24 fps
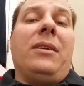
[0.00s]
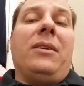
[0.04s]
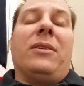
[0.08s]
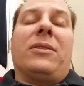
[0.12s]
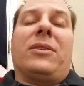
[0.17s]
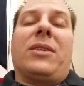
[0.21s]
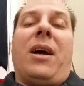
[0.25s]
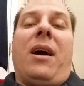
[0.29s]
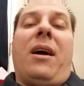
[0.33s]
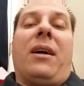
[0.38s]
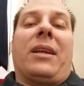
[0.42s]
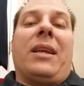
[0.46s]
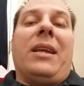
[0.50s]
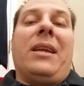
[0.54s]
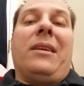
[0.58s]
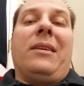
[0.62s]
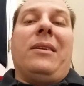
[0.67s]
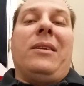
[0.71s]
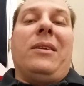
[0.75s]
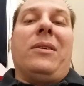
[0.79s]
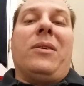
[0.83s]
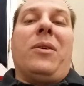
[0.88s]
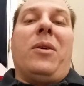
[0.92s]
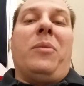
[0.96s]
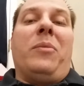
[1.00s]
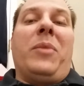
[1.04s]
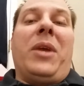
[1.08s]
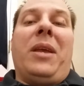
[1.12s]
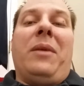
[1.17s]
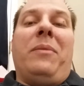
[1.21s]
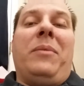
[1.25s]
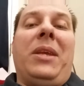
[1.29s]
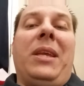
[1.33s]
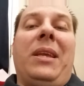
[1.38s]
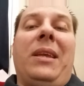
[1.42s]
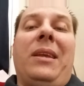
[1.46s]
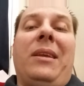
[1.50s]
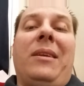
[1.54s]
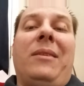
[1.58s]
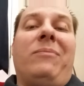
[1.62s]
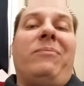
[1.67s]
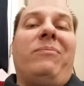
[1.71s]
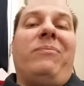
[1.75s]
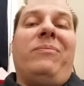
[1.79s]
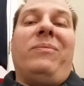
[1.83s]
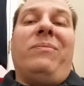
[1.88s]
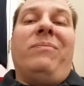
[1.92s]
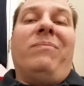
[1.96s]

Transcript: You're talking, you know, maybe